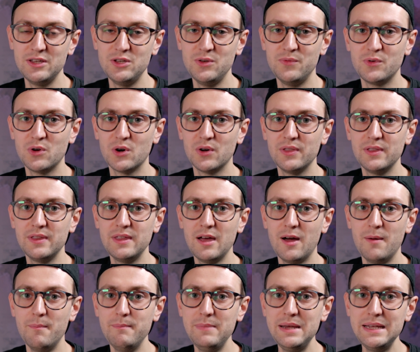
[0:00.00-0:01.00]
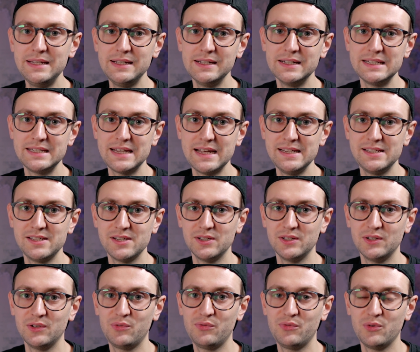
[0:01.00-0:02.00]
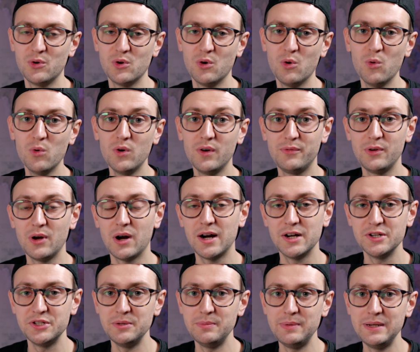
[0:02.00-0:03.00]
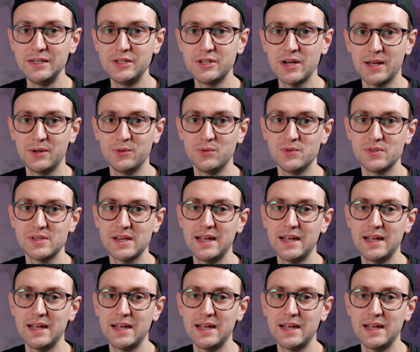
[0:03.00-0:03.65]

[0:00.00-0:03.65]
You've got immediate data for all of your RGB channels,